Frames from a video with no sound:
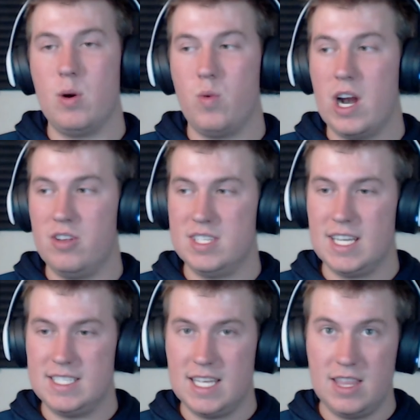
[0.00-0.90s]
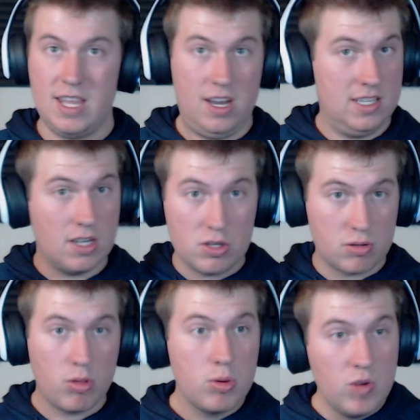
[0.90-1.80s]
a wireless headset that is
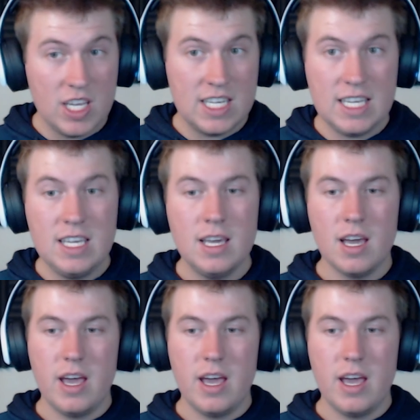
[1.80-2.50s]
also 3D